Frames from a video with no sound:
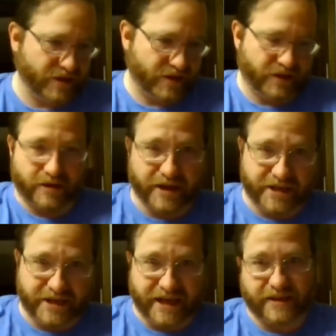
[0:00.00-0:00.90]
you're going to
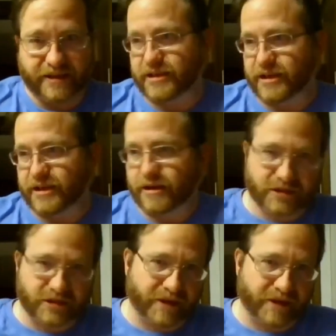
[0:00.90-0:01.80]
tack this on or else
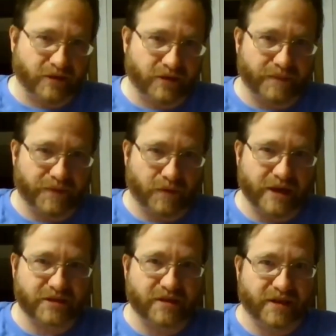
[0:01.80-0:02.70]
I'm going to hold up the
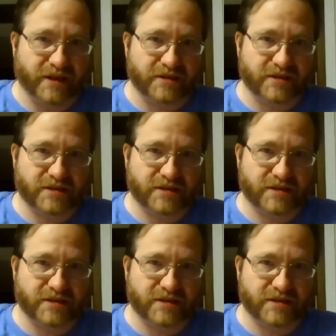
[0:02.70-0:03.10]
rest of this.